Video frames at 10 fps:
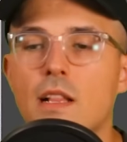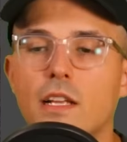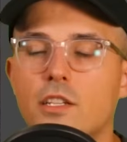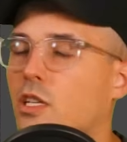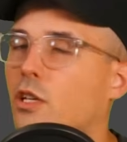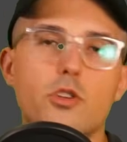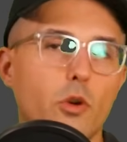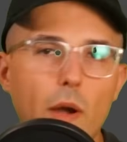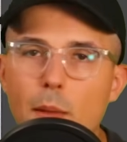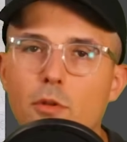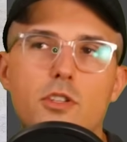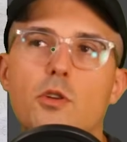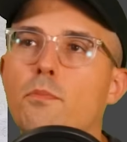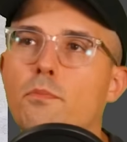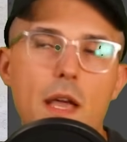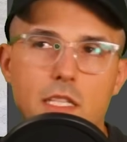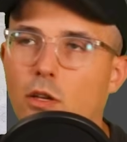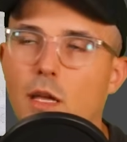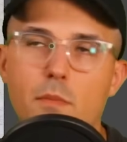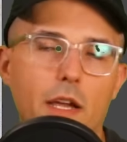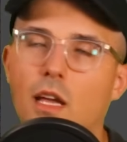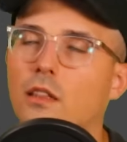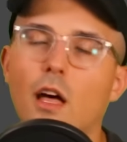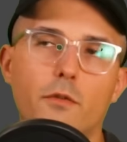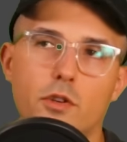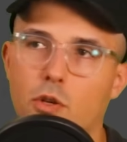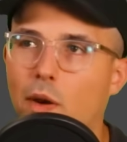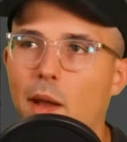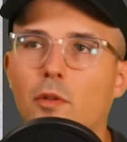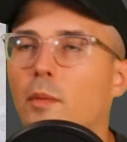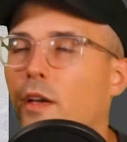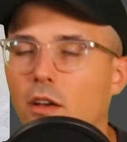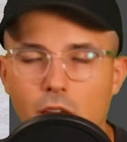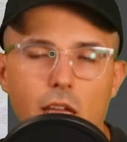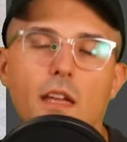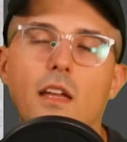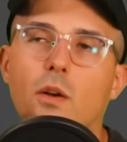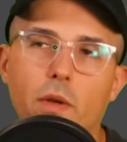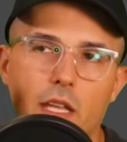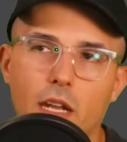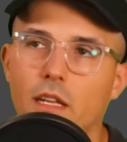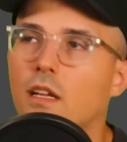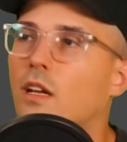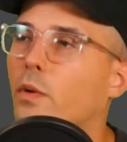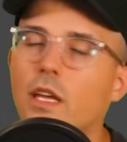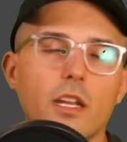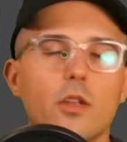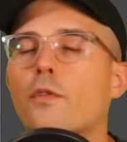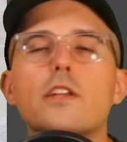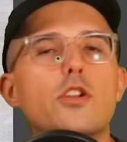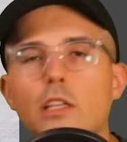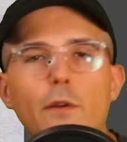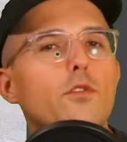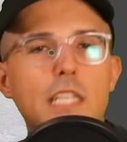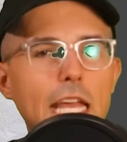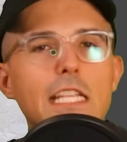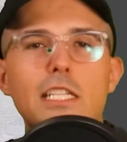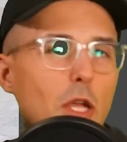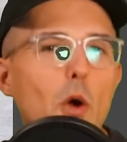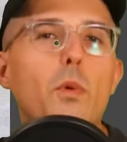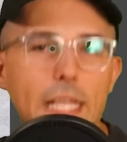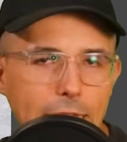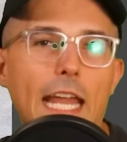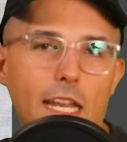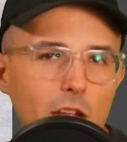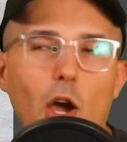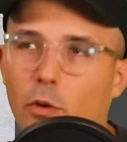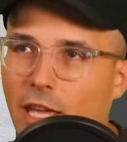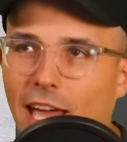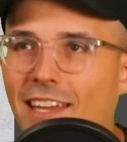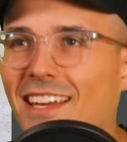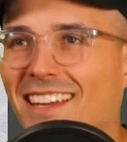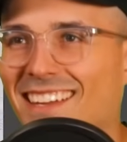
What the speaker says: And she's like, your Scrambler's your best looking bike. I love your Scrambler. I'm like, okay, we get it. We get it. You have entry level taste. We get it, okay?